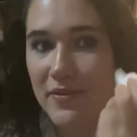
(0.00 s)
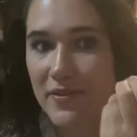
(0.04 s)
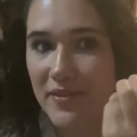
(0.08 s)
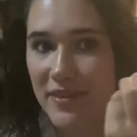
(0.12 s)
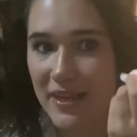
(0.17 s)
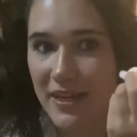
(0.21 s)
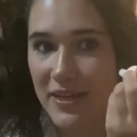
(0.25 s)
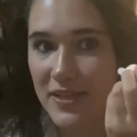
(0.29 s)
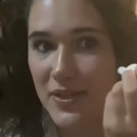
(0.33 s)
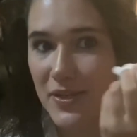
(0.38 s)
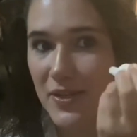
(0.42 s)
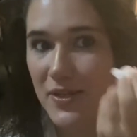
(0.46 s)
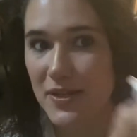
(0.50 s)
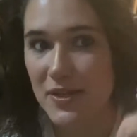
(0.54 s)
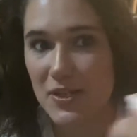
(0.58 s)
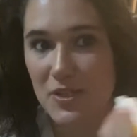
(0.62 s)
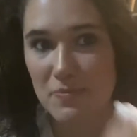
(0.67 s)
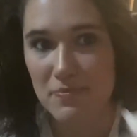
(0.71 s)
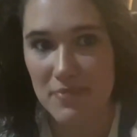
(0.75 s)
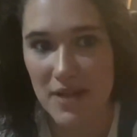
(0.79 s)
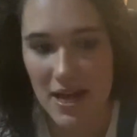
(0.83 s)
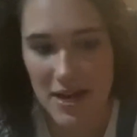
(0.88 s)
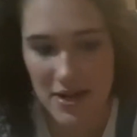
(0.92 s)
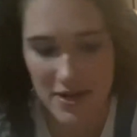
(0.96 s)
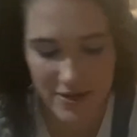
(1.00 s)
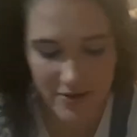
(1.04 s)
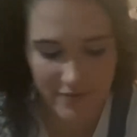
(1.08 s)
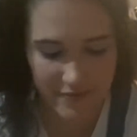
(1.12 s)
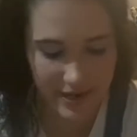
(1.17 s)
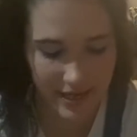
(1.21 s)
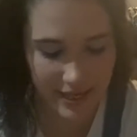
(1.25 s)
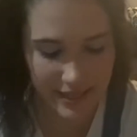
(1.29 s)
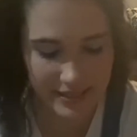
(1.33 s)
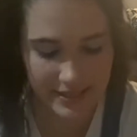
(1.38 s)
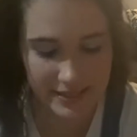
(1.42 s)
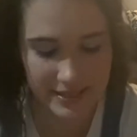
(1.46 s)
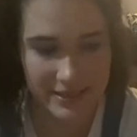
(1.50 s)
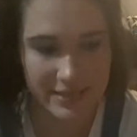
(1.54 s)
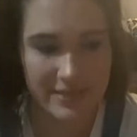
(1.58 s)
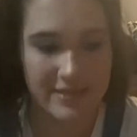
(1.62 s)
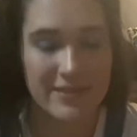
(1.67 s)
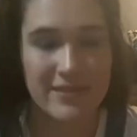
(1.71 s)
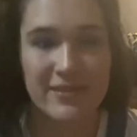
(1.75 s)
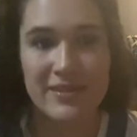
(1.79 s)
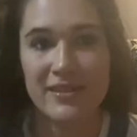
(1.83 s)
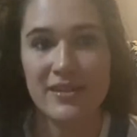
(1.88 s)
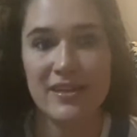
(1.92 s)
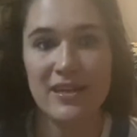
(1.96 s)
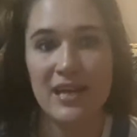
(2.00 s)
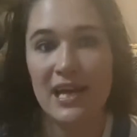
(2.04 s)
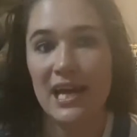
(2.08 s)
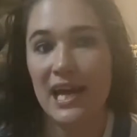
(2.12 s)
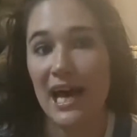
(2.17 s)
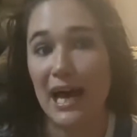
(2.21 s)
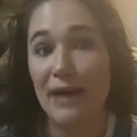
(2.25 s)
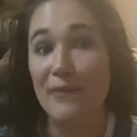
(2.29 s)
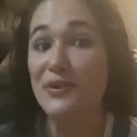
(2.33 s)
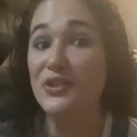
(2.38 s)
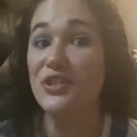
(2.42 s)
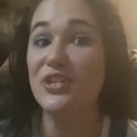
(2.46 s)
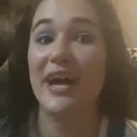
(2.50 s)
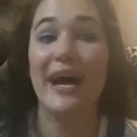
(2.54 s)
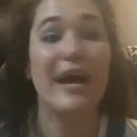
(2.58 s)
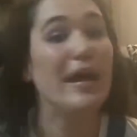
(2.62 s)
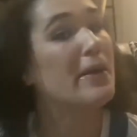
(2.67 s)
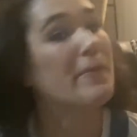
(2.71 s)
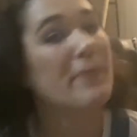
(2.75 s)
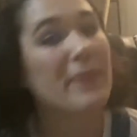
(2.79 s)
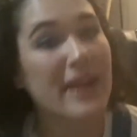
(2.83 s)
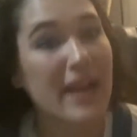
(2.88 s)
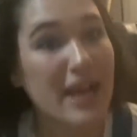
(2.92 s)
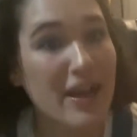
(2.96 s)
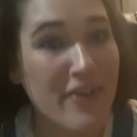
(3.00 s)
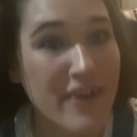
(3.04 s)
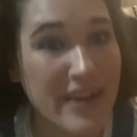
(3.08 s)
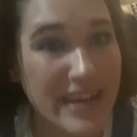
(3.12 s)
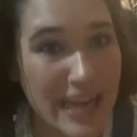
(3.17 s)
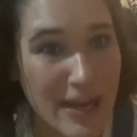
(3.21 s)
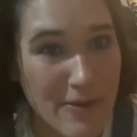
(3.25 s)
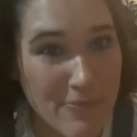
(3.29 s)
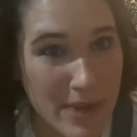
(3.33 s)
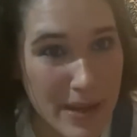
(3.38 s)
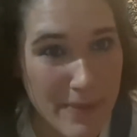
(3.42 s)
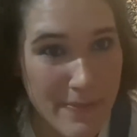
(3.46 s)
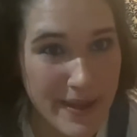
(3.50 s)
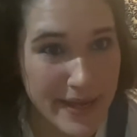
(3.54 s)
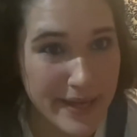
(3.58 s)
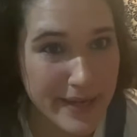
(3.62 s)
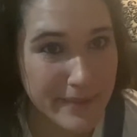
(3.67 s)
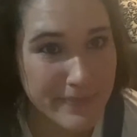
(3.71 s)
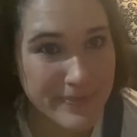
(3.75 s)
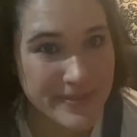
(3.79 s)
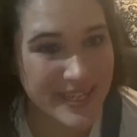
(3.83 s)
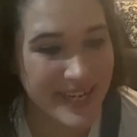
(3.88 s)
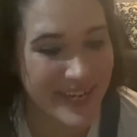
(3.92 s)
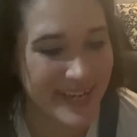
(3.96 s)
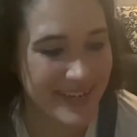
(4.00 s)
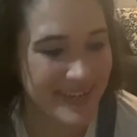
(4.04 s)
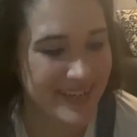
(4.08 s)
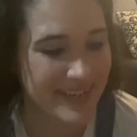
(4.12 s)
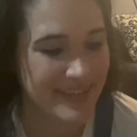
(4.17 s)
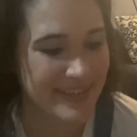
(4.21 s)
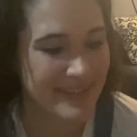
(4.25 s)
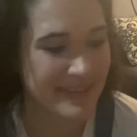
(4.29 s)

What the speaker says: things that you can just blot in your face. I would try it, but I already have my makeup done.